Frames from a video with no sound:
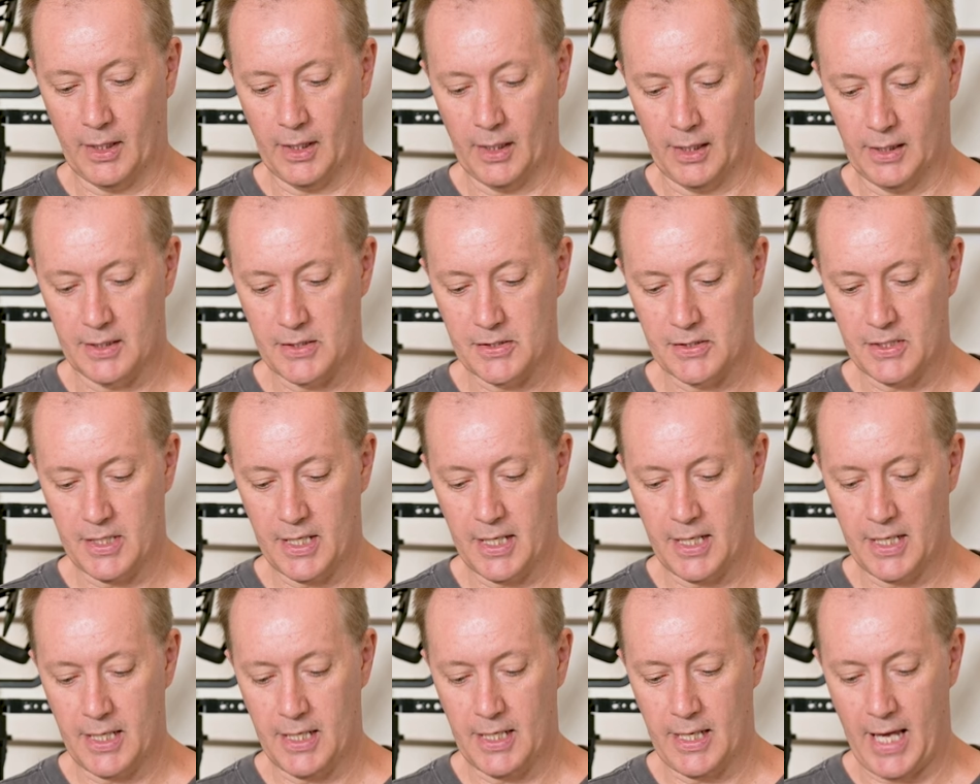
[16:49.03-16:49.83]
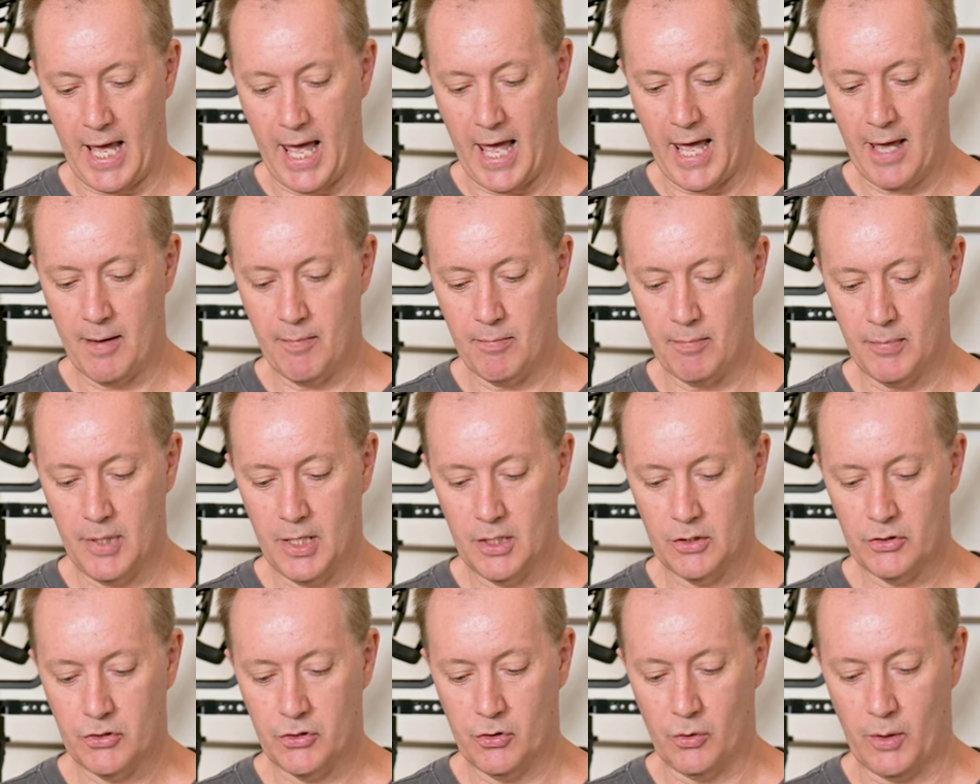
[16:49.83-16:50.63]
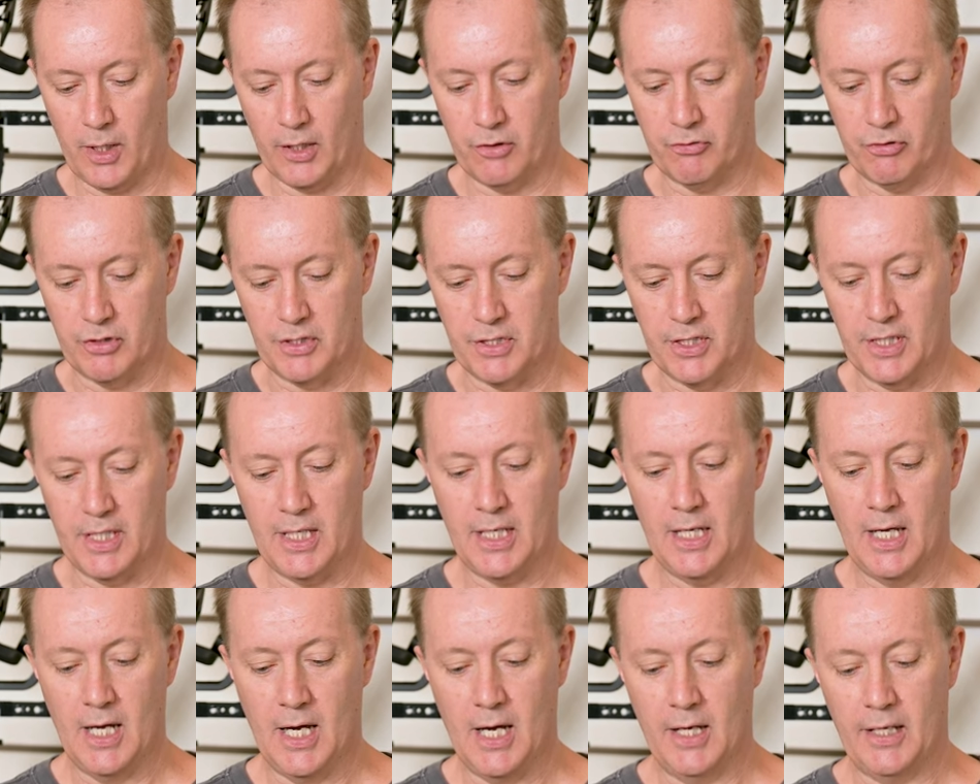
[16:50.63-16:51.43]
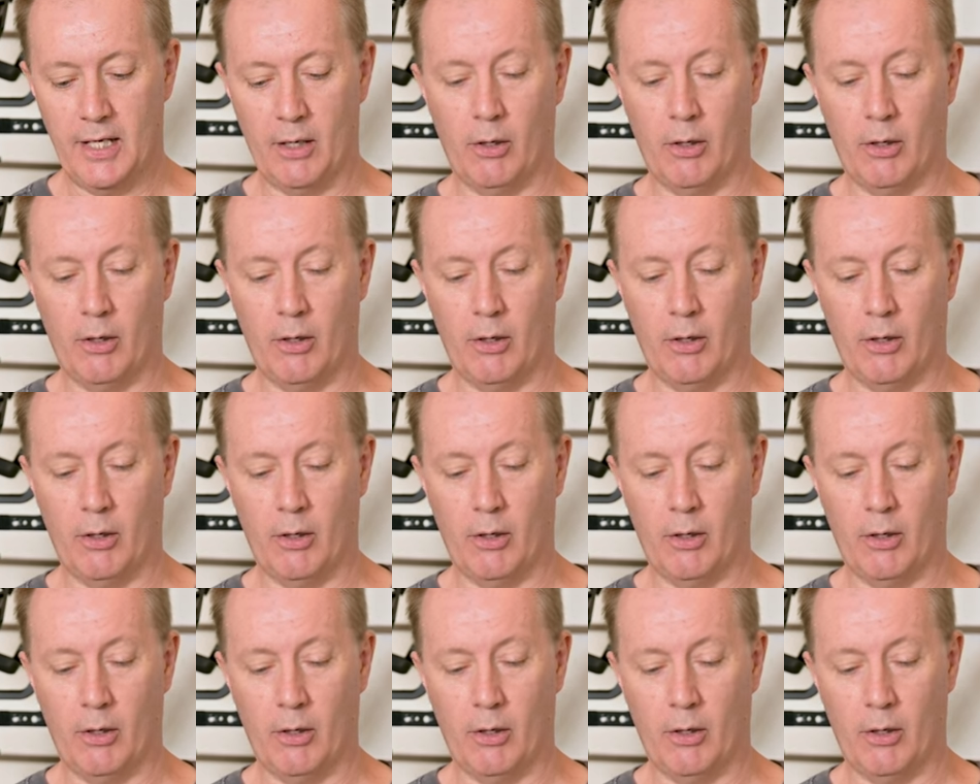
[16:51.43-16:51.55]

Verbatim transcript: Uh, CM200D.